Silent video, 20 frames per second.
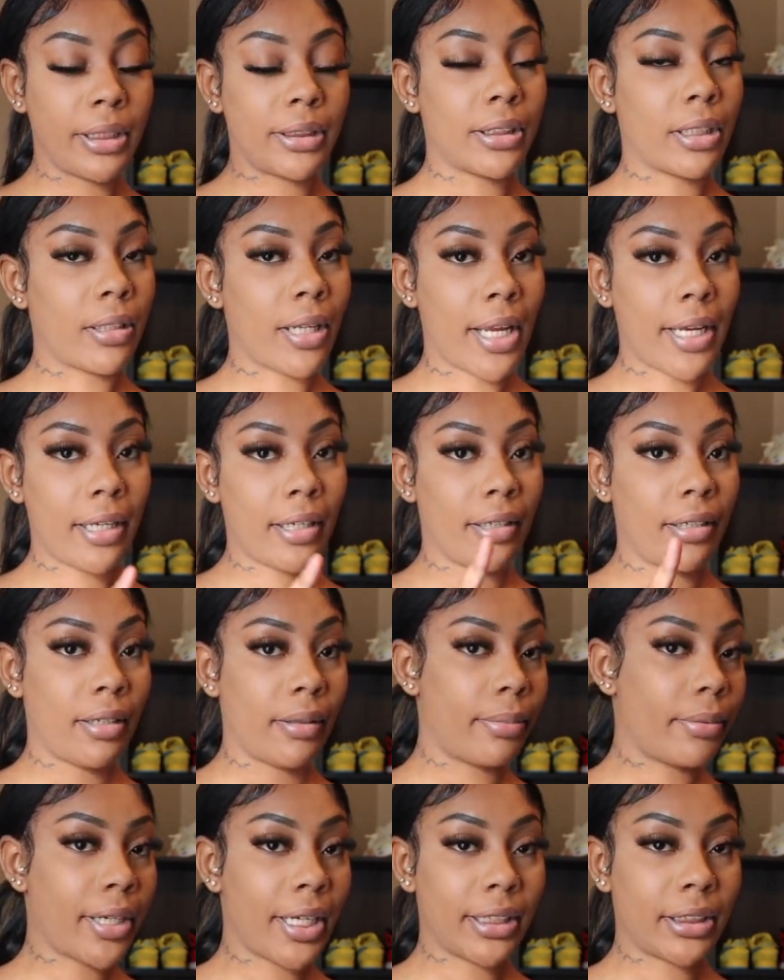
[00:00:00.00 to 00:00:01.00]
So like
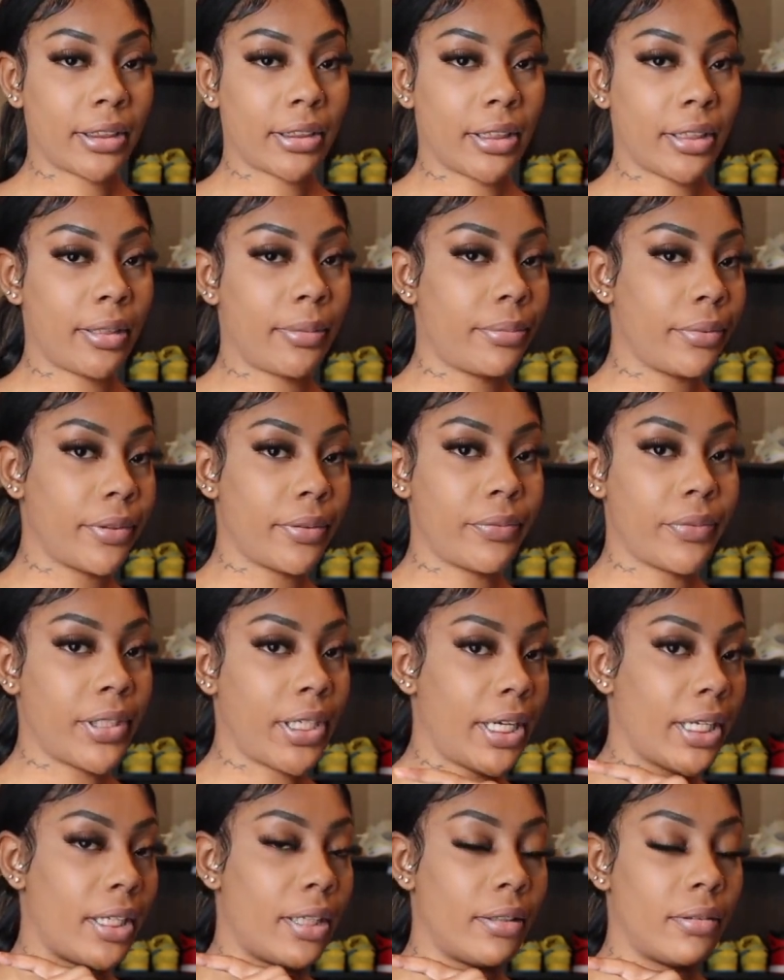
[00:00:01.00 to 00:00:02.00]
Nebraska
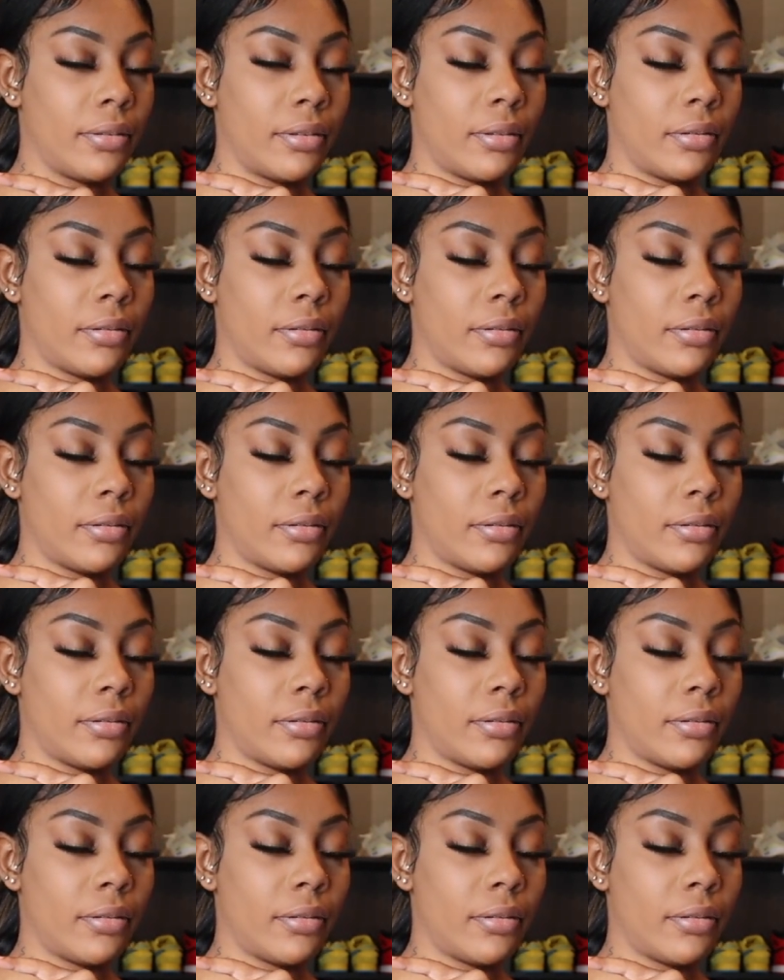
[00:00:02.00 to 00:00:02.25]
abbreviated.